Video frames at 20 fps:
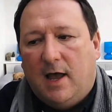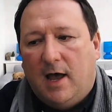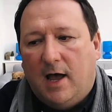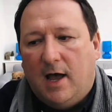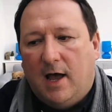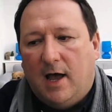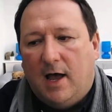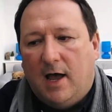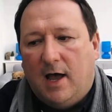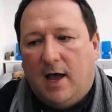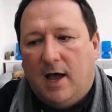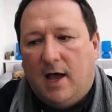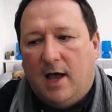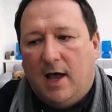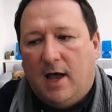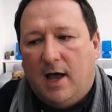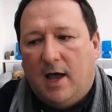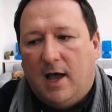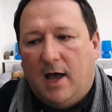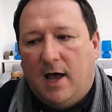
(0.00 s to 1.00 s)

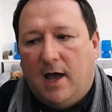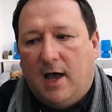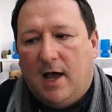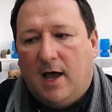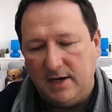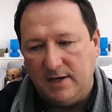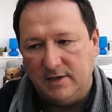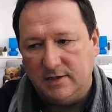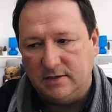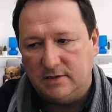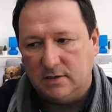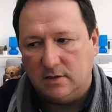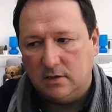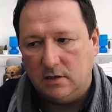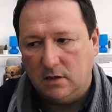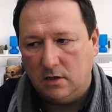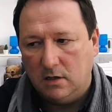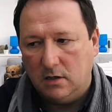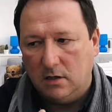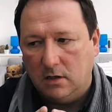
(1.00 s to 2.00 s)
And
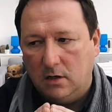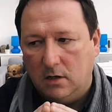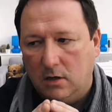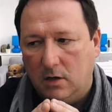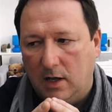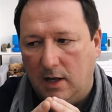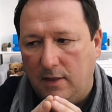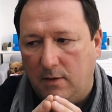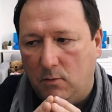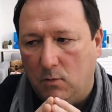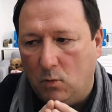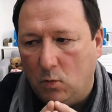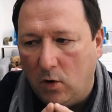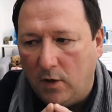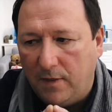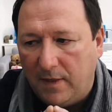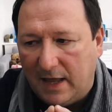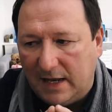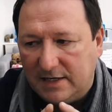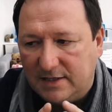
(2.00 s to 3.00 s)

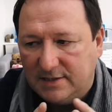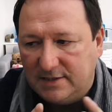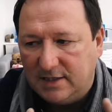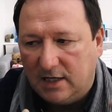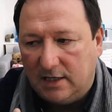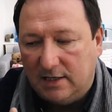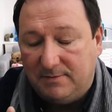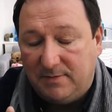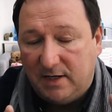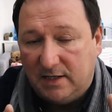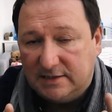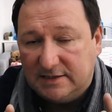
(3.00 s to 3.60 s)
what that does, I mean,